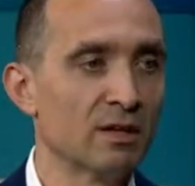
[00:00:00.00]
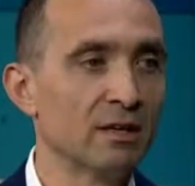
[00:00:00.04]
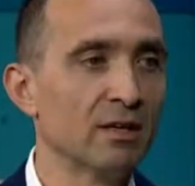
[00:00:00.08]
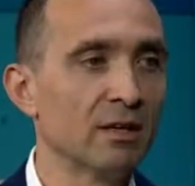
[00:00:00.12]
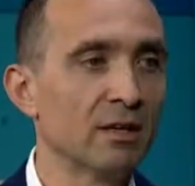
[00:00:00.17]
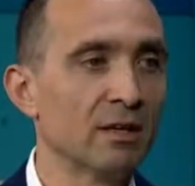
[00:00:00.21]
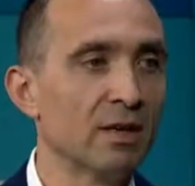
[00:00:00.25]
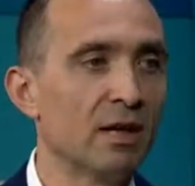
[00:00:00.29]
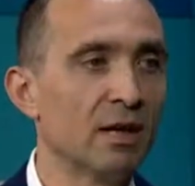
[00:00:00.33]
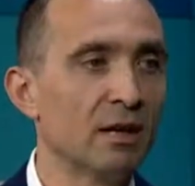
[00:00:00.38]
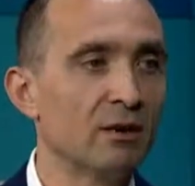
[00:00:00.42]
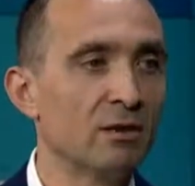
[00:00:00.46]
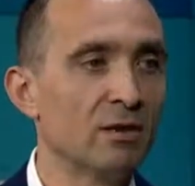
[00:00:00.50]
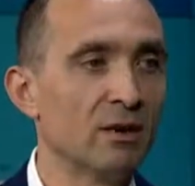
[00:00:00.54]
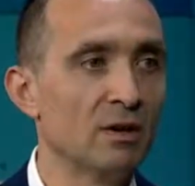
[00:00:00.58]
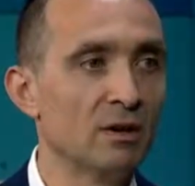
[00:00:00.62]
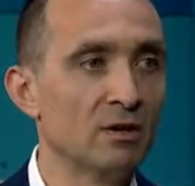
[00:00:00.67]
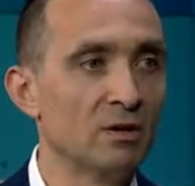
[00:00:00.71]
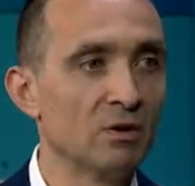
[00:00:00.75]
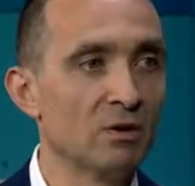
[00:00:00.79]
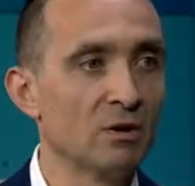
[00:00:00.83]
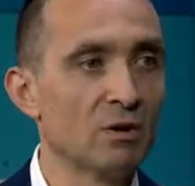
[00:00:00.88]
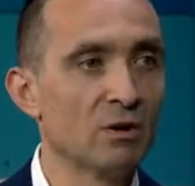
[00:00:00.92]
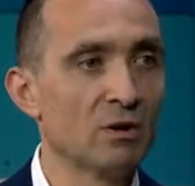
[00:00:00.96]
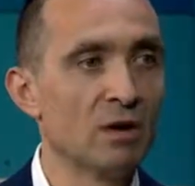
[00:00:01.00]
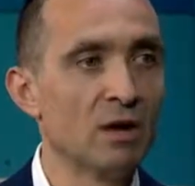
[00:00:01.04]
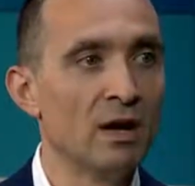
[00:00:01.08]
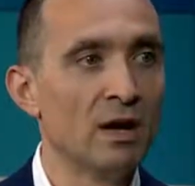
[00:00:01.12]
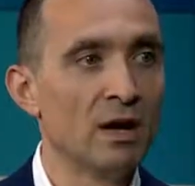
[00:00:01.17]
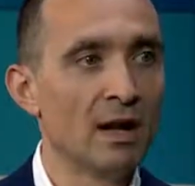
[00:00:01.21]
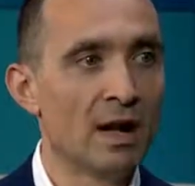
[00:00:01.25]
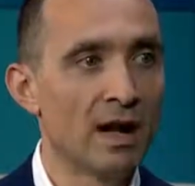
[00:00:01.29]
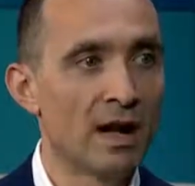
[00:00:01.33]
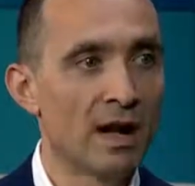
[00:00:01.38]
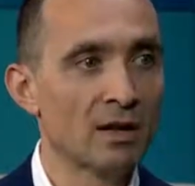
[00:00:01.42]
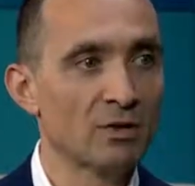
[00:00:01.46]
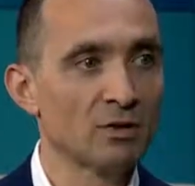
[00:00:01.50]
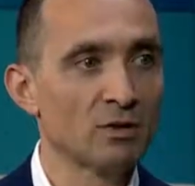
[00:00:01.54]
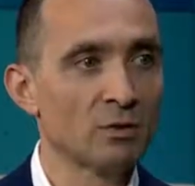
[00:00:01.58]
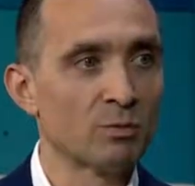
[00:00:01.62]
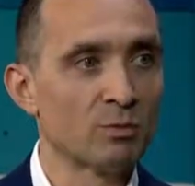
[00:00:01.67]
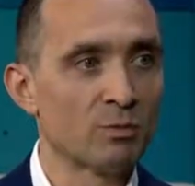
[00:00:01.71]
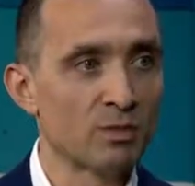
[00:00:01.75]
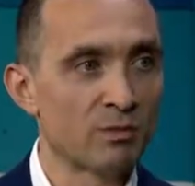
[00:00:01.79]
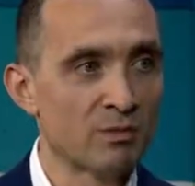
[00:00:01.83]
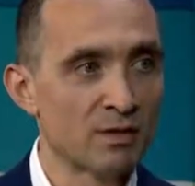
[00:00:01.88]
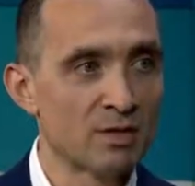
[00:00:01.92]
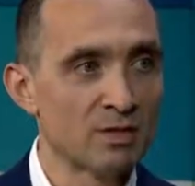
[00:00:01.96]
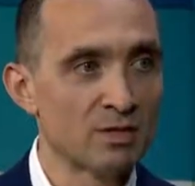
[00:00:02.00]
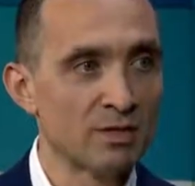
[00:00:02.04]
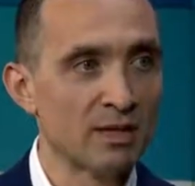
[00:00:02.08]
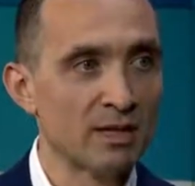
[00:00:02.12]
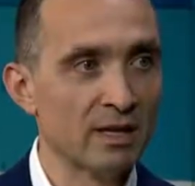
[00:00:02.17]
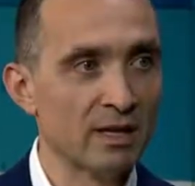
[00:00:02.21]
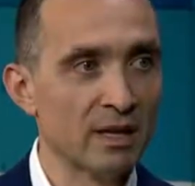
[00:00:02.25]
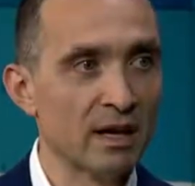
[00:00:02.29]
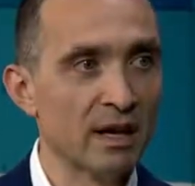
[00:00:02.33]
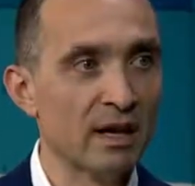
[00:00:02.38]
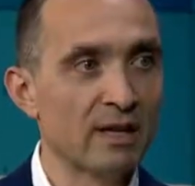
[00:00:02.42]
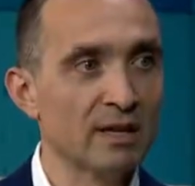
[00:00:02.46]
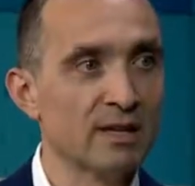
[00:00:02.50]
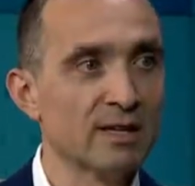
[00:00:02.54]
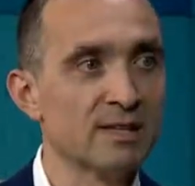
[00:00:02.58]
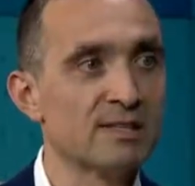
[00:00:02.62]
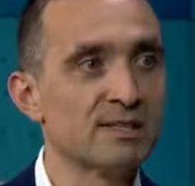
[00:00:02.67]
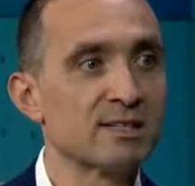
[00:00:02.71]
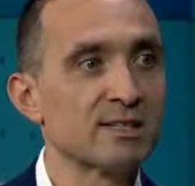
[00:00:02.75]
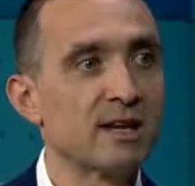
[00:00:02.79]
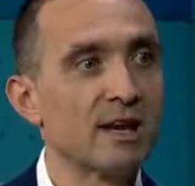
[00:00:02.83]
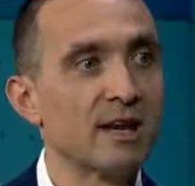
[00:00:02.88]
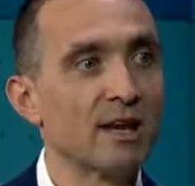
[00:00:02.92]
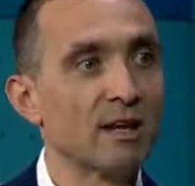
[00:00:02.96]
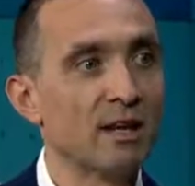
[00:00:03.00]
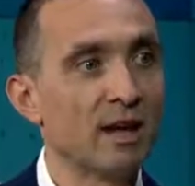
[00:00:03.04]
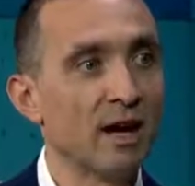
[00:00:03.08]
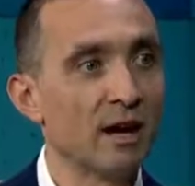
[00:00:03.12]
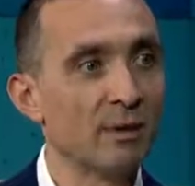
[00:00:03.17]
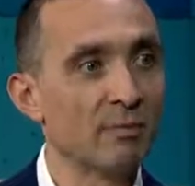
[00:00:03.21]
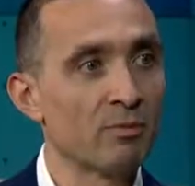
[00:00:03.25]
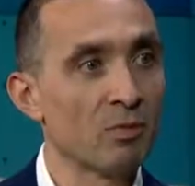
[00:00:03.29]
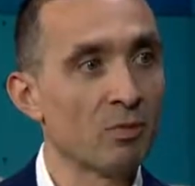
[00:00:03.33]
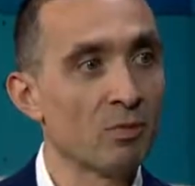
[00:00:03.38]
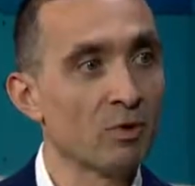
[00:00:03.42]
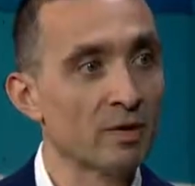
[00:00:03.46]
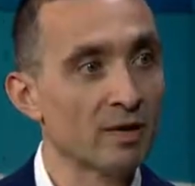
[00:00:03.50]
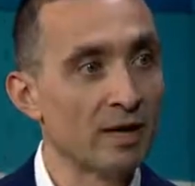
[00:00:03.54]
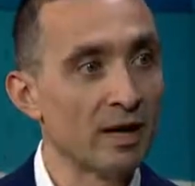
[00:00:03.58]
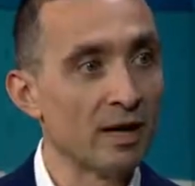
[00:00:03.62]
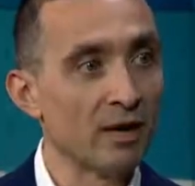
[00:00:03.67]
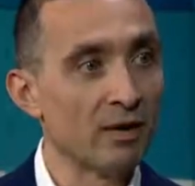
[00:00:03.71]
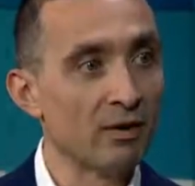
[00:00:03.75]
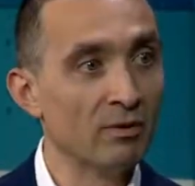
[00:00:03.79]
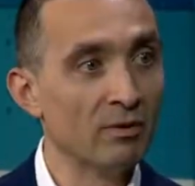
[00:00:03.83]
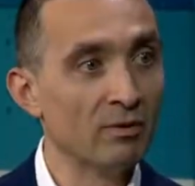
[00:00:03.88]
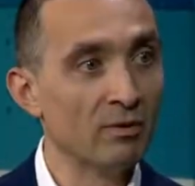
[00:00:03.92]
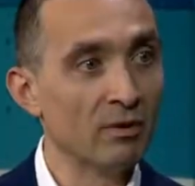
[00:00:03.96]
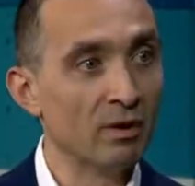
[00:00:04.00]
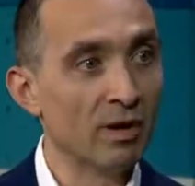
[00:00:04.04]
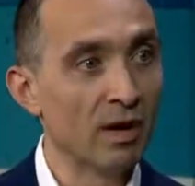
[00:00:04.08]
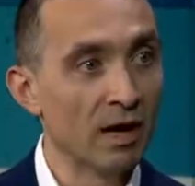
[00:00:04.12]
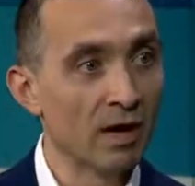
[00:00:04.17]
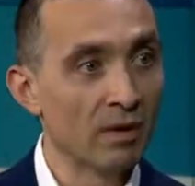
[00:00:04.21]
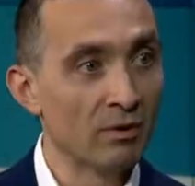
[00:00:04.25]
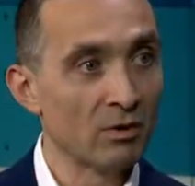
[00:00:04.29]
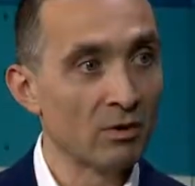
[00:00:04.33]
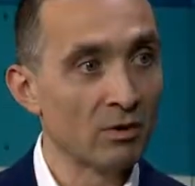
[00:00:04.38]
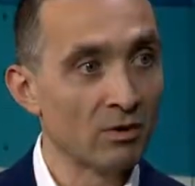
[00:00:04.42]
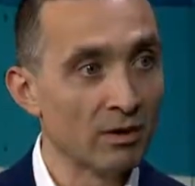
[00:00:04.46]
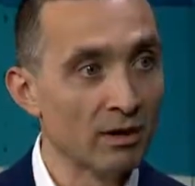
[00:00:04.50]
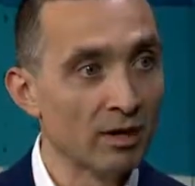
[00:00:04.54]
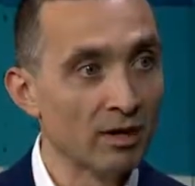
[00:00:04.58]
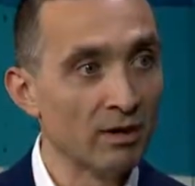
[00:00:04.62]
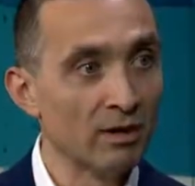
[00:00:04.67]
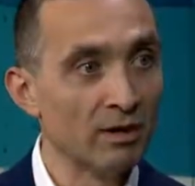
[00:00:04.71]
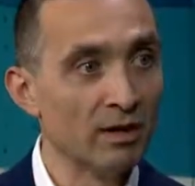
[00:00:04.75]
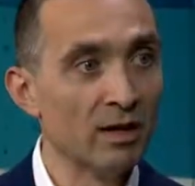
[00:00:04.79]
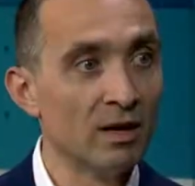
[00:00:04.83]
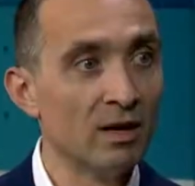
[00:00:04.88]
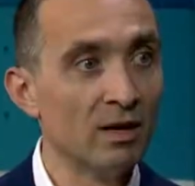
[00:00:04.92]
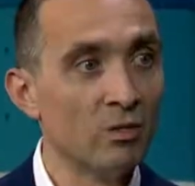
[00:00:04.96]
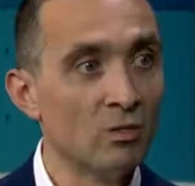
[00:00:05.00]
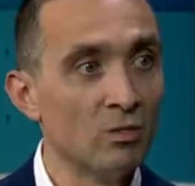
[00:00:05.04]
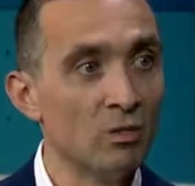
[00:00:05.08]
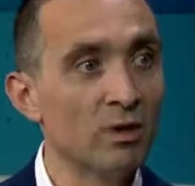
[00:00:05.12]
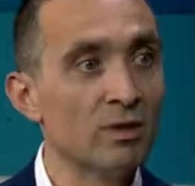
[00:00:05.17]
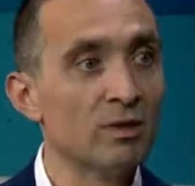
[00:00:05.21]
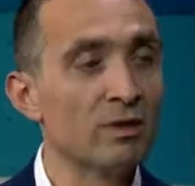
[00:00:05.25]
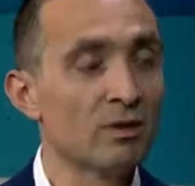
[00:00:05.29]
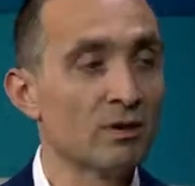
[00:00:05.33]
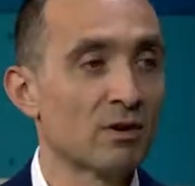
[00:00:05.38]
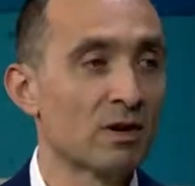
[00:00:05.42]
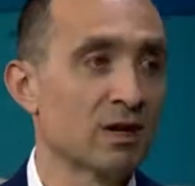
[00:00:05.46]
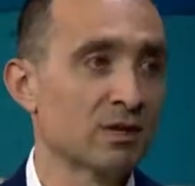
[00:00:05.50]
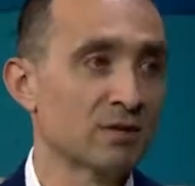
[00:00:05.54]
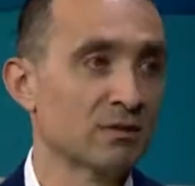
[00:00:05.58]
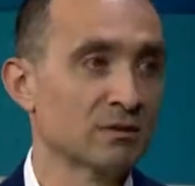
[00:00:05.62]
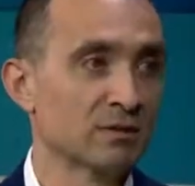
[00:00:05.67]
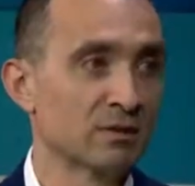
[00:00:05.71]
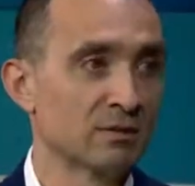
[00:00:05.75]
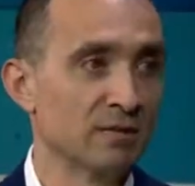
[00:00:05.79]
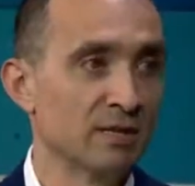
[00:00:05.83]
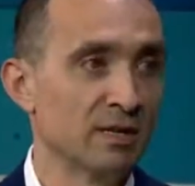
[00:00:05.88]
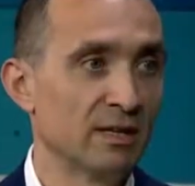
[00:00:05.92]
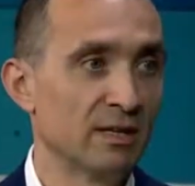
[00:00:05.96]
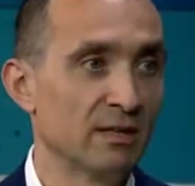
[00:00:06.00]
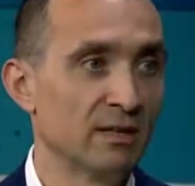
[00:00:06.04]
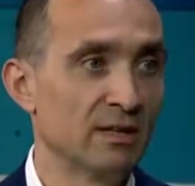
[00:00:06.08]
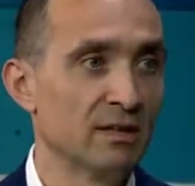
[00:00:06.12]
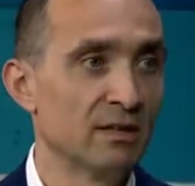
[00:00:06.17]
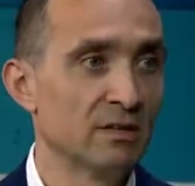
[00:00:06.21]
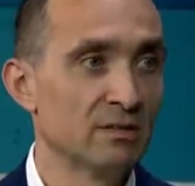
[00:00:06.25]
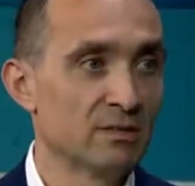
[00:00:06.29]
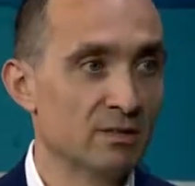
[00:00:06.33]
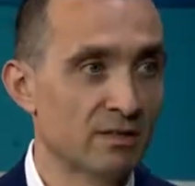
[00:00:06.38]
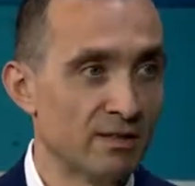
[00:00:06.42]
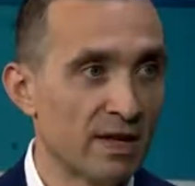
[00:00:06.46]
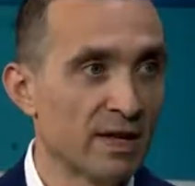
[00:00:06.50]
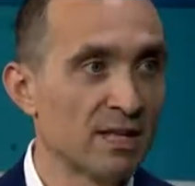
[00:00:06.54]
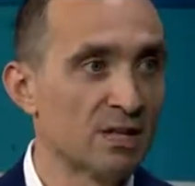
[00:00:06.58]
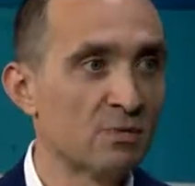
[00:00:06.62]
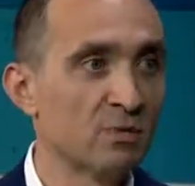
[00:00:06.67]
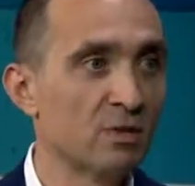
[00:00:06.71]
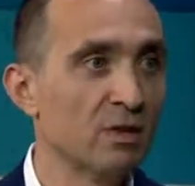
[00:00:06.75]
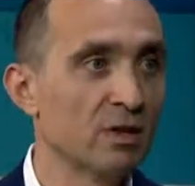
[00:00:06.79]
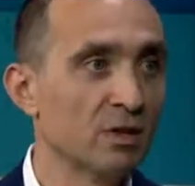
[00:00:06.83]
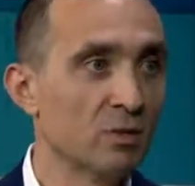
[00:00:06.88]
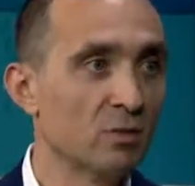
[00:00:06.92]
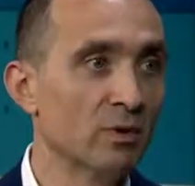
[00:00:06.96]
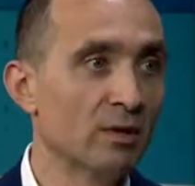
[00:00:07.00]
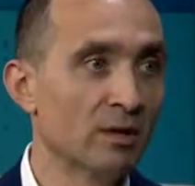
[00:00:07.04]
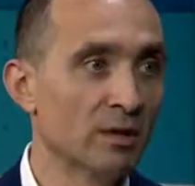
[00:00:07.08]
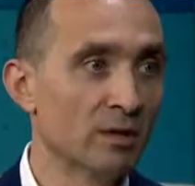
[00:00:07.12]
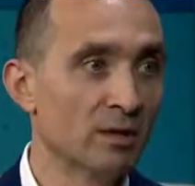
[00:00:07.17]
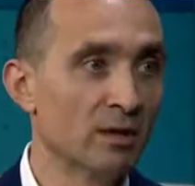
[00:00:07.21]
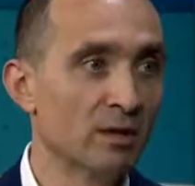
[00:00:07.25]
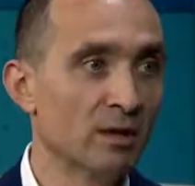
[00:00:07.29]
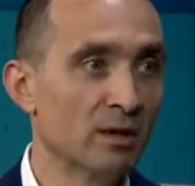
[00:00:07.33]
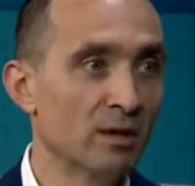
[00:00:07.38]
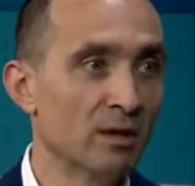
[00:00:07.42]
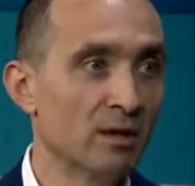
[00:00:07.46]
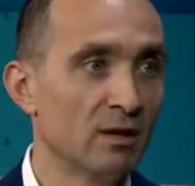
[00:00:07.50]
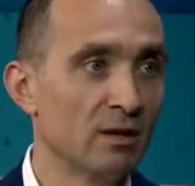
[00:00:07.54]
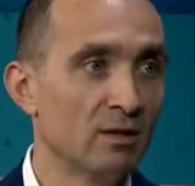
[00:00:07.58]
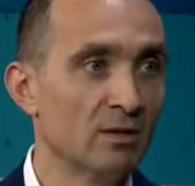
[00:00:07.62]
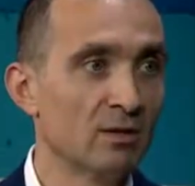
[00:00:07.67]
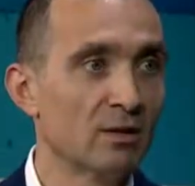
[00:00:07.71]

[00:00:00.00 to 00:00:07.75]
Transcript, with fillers: In the cloud, your actual provisioning can scale up or down, out or in, with your actual demand. So that's where you win. Right.